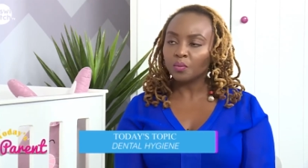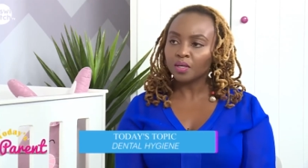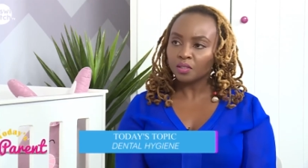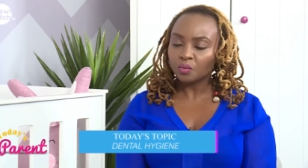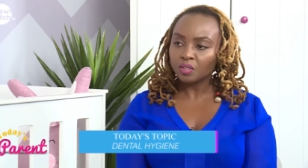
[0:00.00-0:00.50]

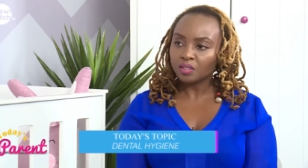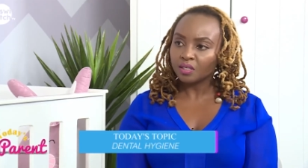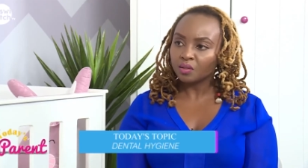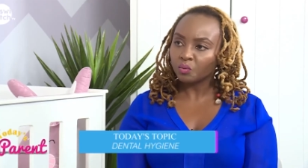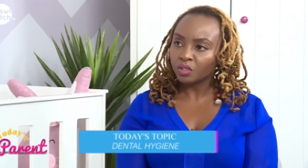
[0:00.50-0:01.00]
But once
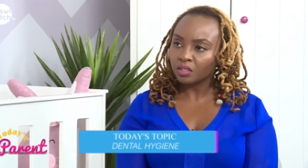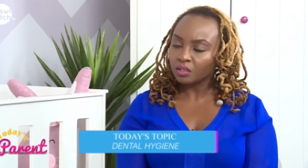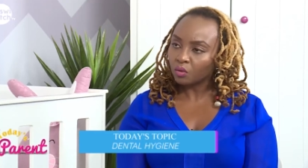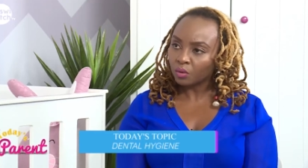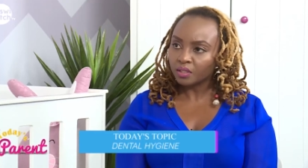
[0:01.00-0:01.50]
we start,
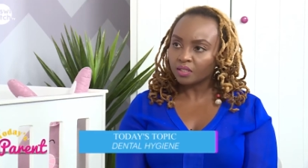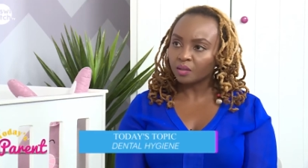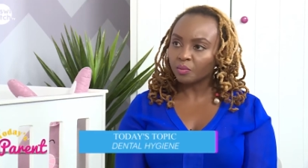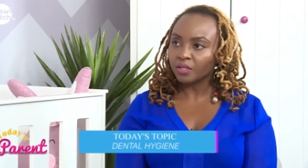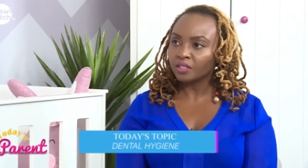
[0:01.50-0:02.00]
we
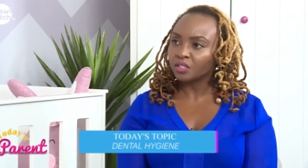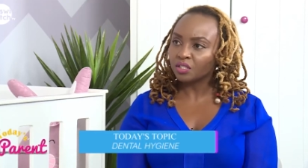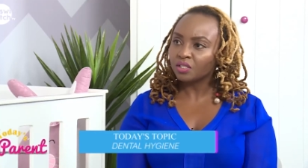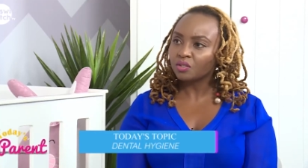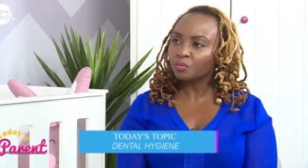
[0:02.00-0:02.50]
always tell
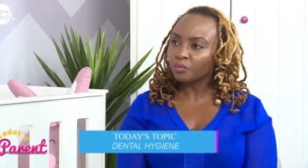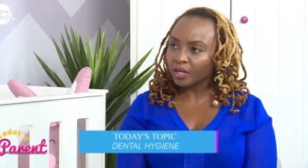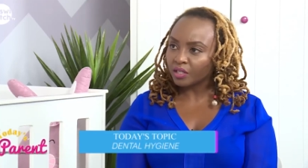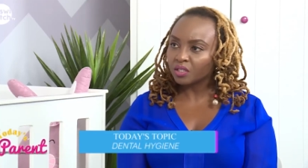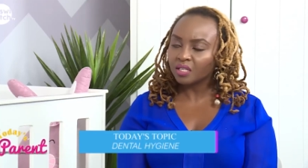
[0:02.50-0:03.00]
parents just
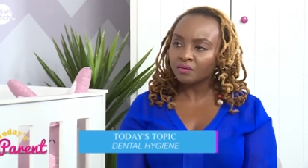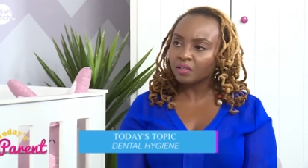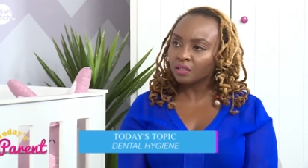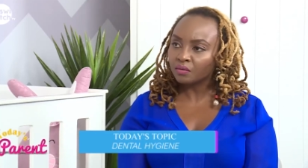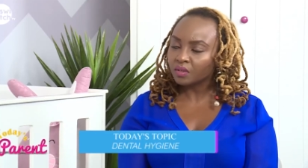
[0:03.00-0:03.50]
to brush,
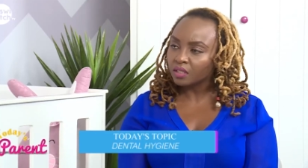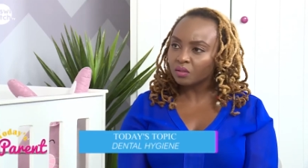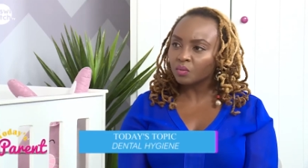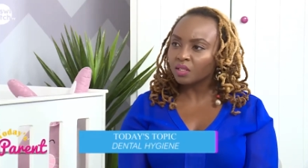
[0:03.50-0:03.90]
even if